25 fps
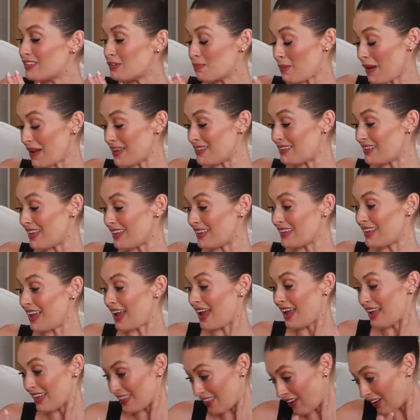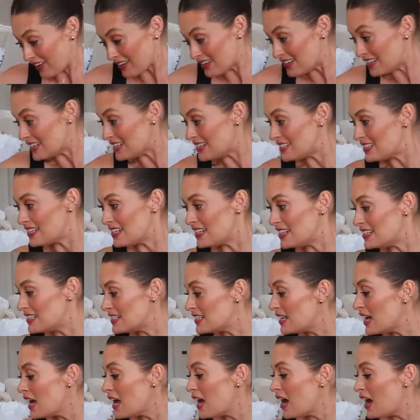Space NK that I needed
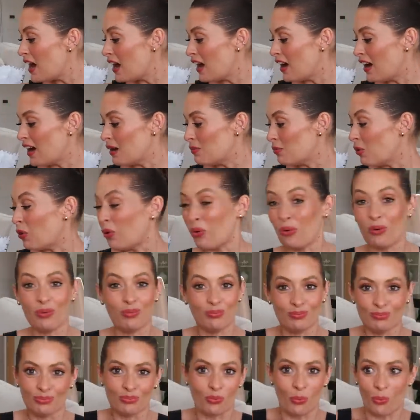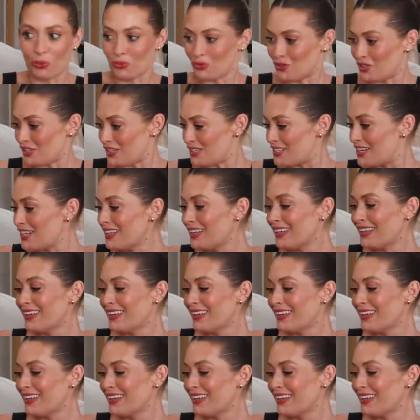um, or wanted.